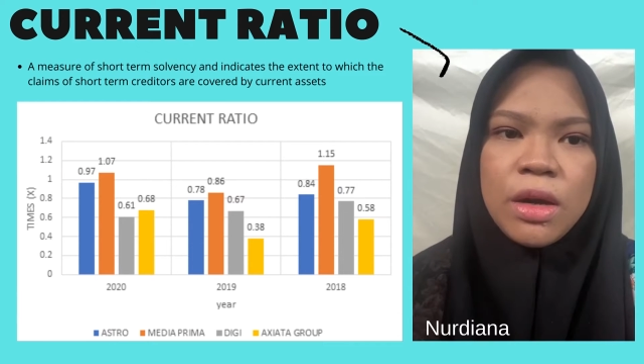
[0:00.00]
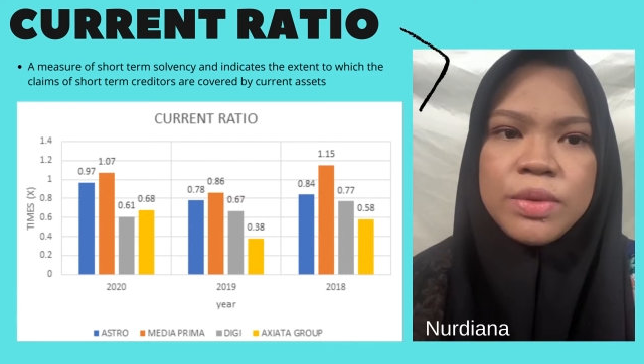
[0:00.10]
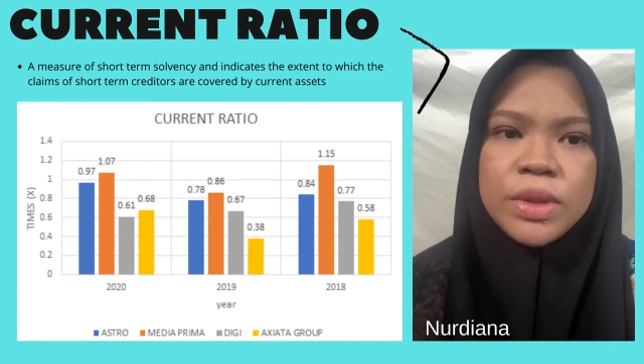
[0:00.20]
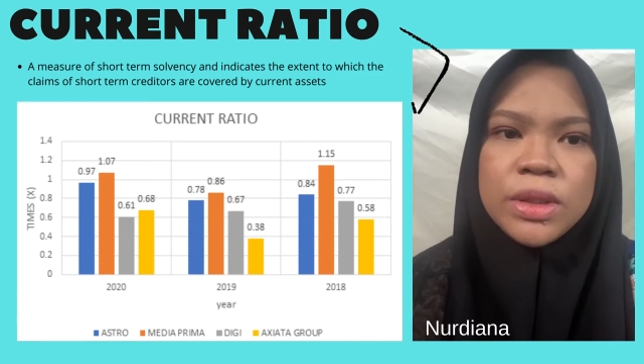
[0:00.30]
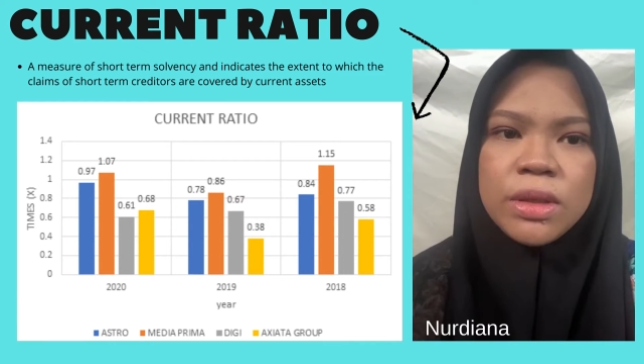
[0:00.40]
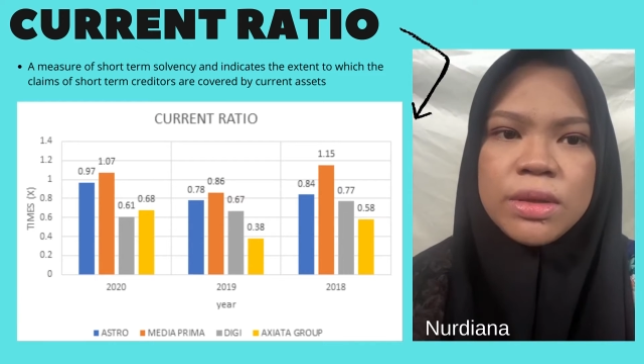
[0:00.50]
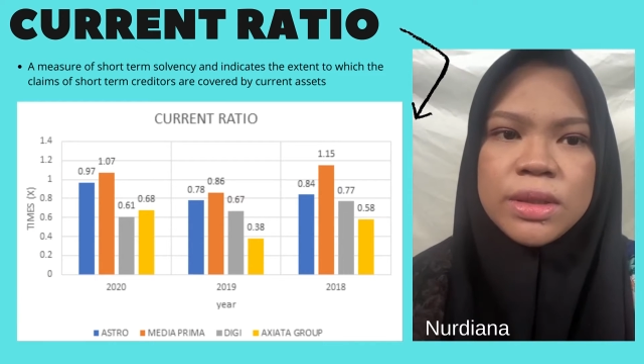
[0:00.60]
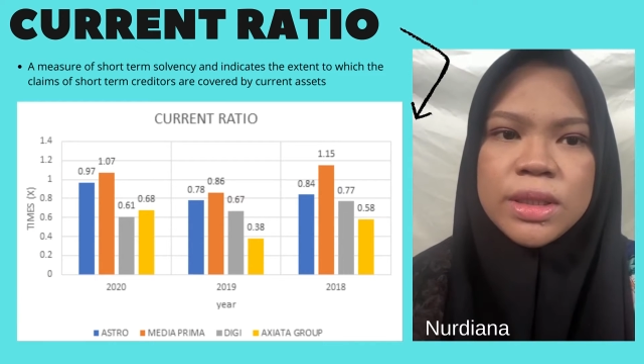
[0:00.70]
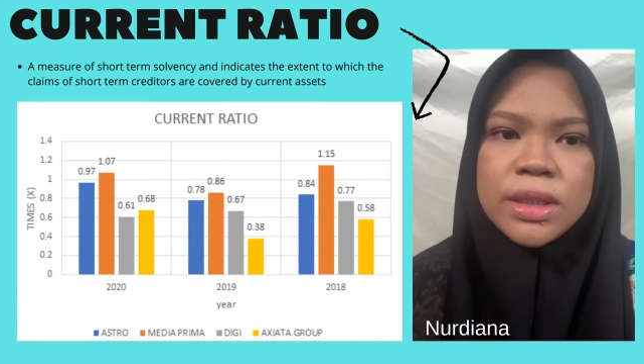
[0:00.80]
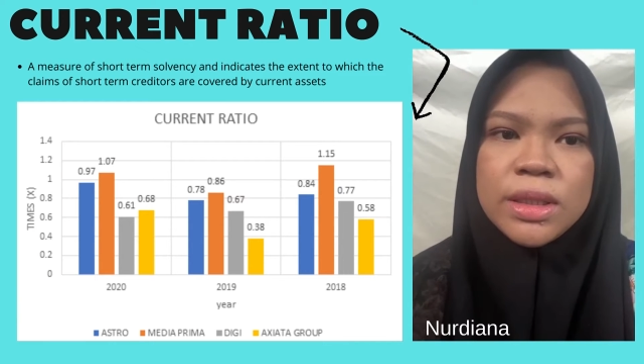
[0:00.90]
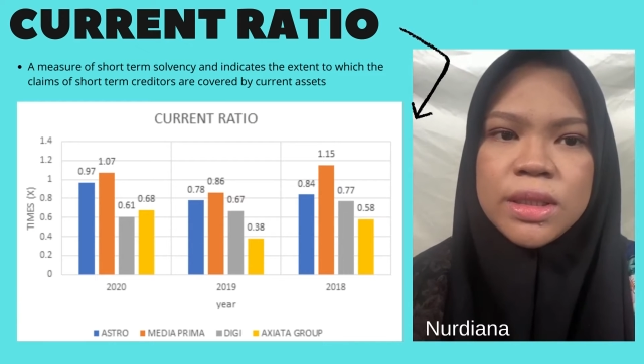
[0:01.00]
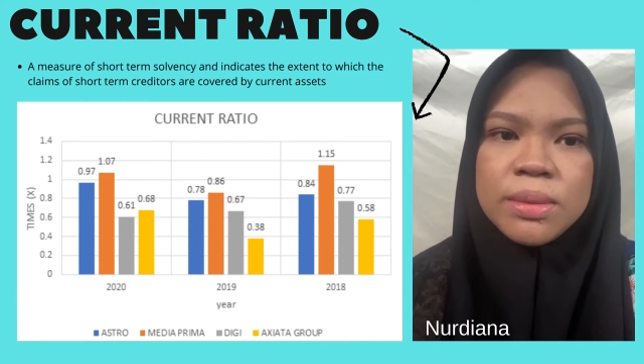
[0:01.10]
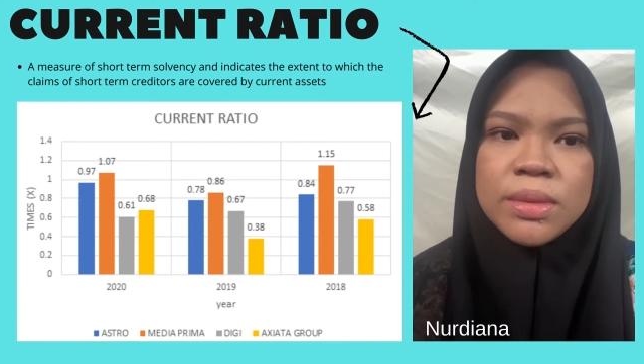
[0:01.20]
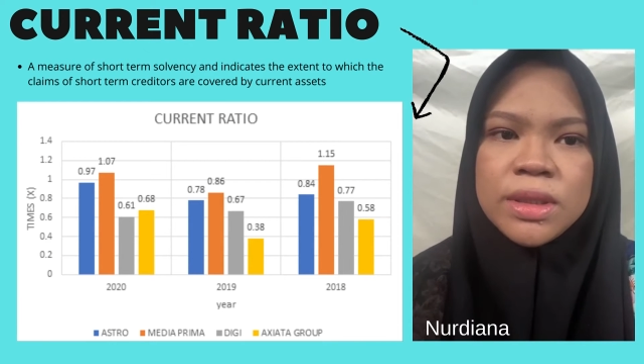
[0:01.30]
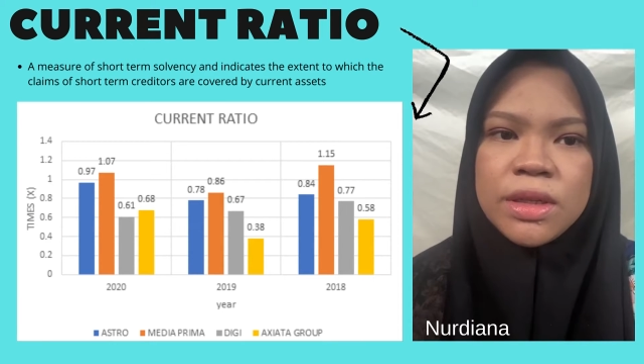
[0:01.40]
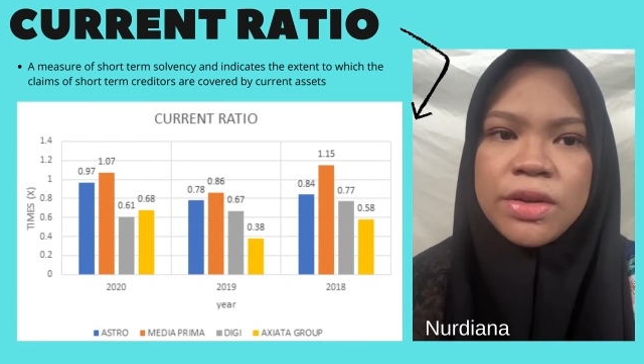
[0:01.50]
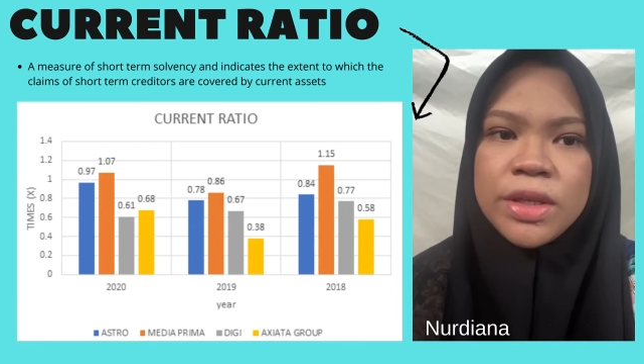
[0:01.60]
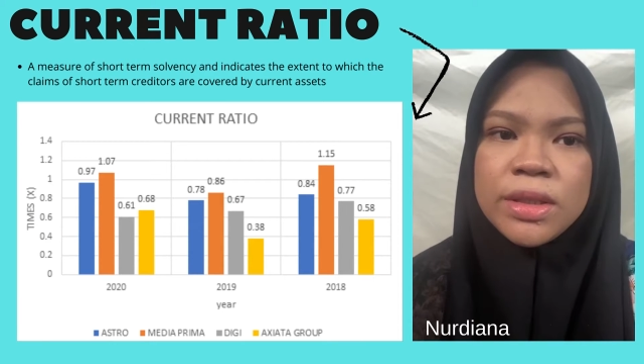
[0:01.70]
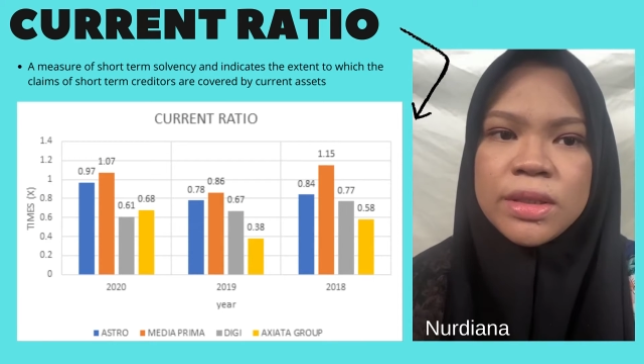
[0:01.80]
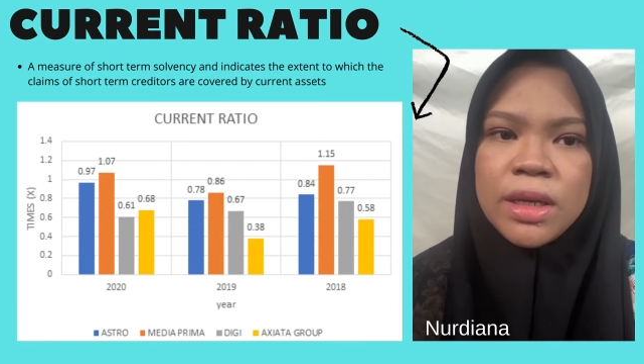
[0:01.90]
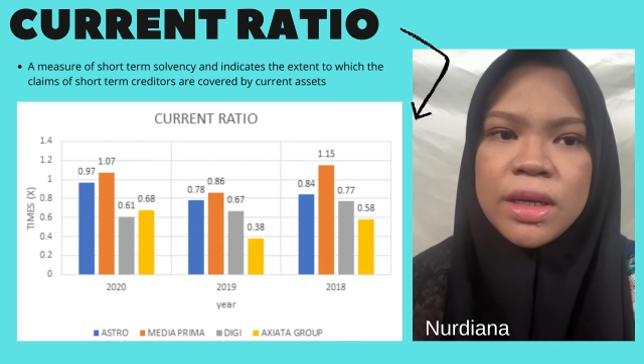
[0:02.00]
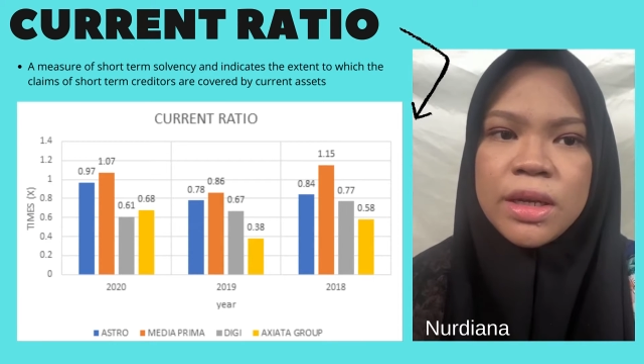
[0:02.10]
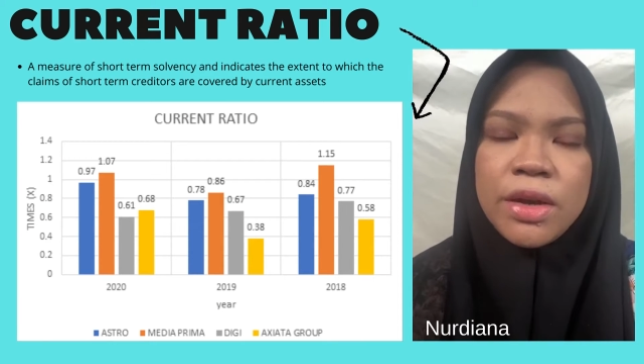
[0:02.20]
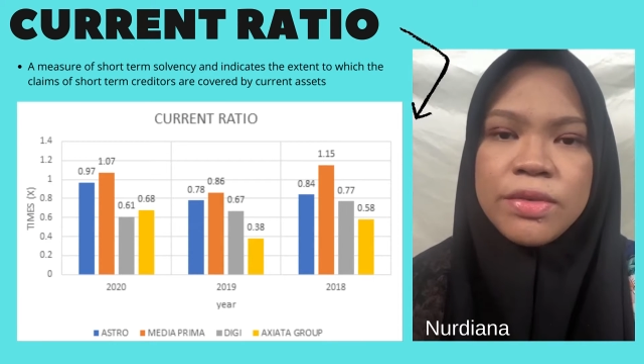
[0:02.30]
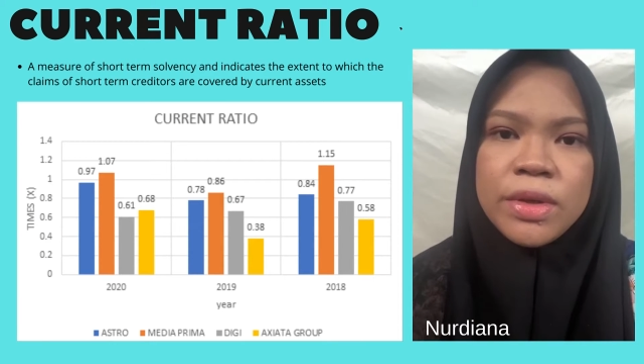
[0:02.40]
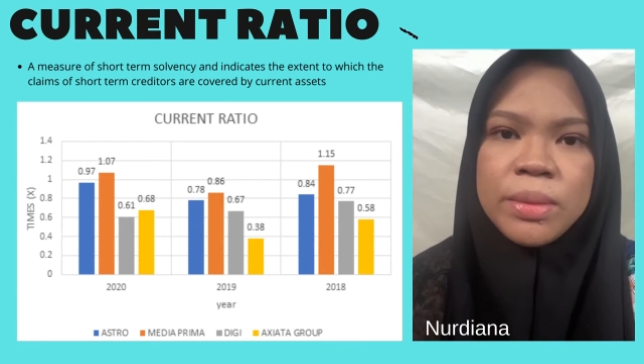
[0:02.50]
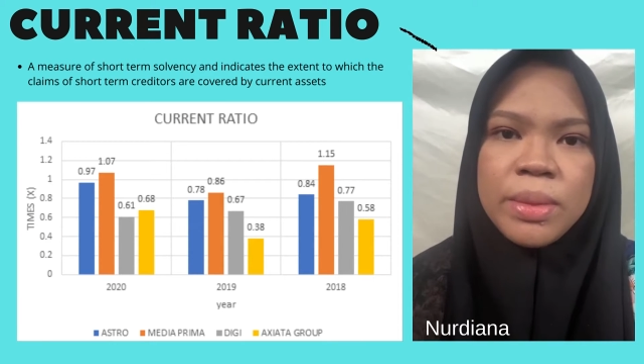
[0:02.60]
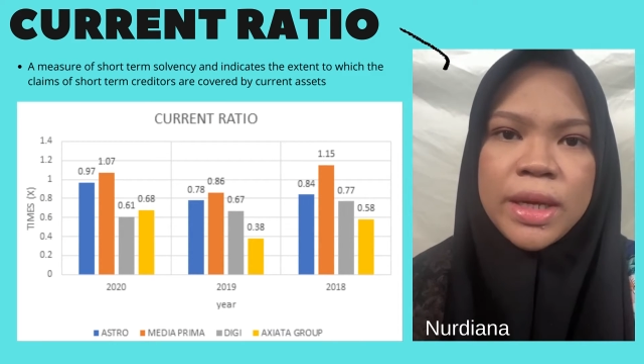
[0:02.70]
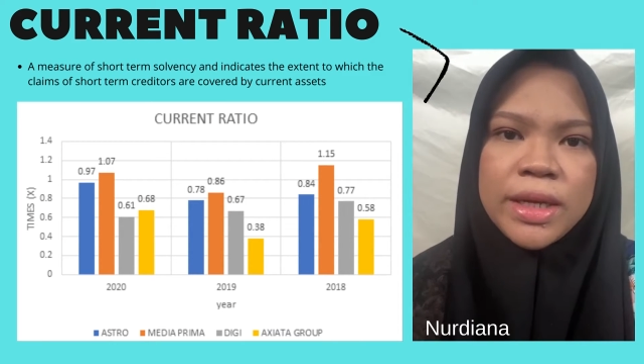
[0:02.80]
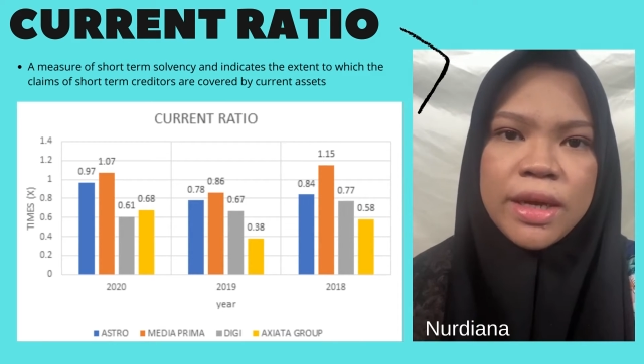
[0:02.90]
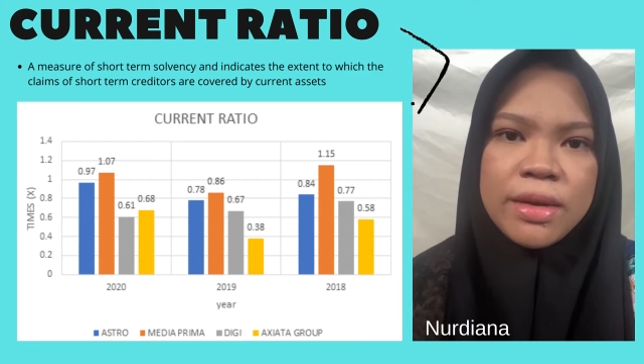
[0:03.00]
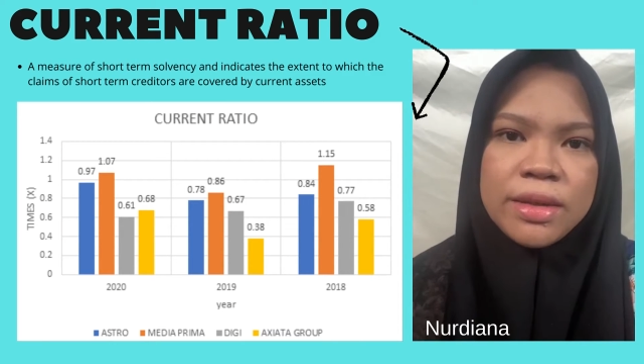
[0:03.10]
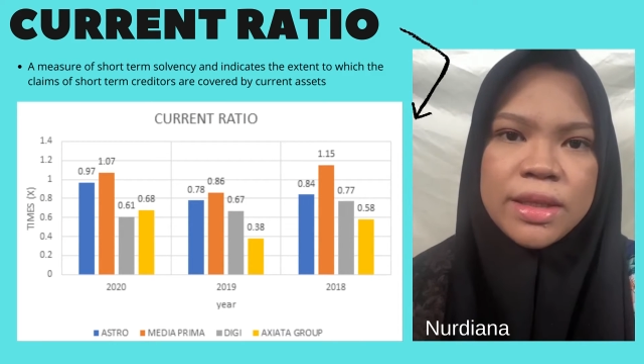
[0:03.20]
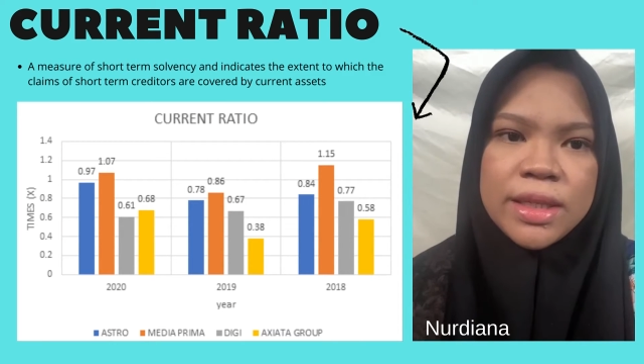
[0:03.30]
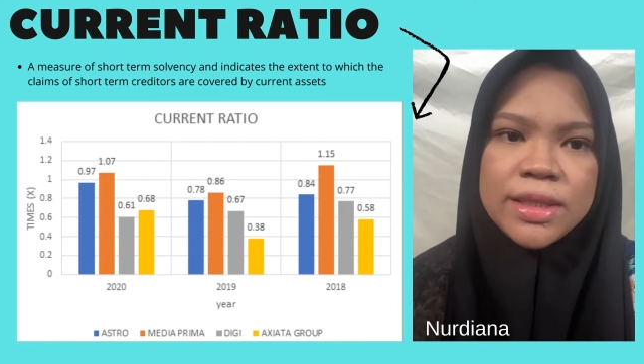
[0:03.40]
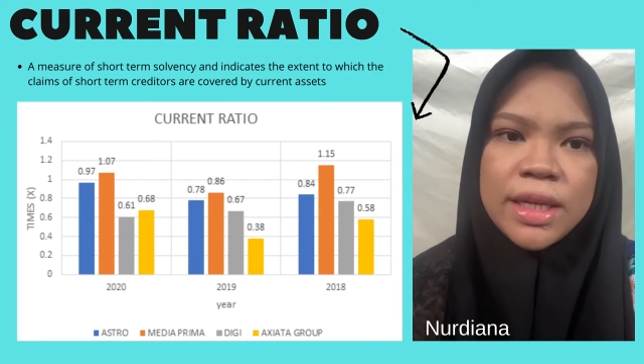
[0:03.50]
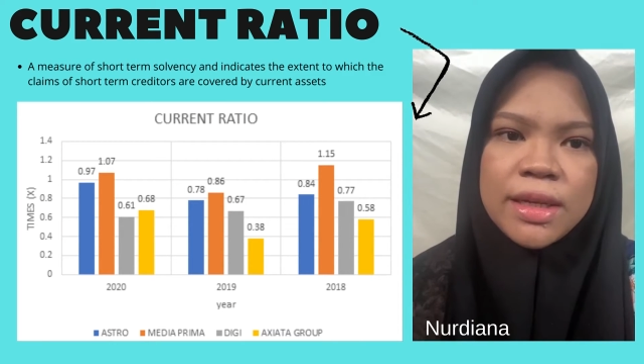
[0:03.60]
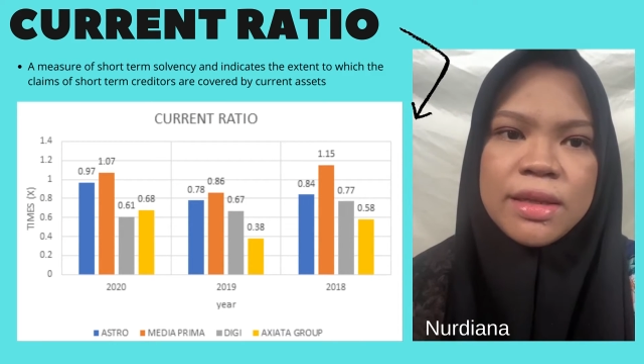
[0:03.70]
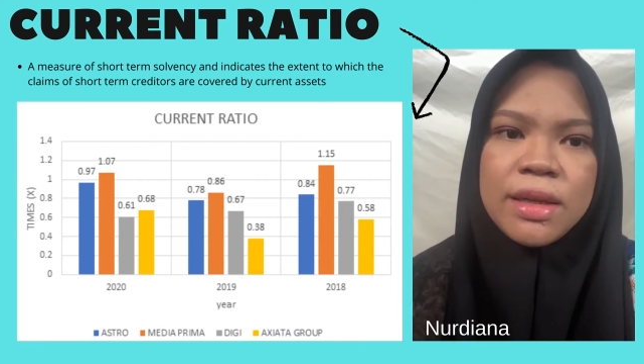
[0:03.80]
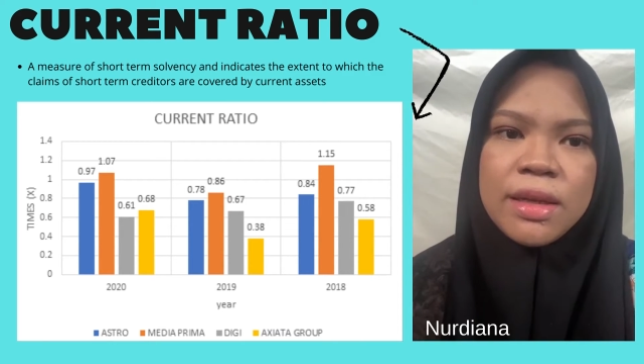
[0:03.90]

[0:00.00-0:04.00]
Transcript: of short-term creditor are covered by current asset.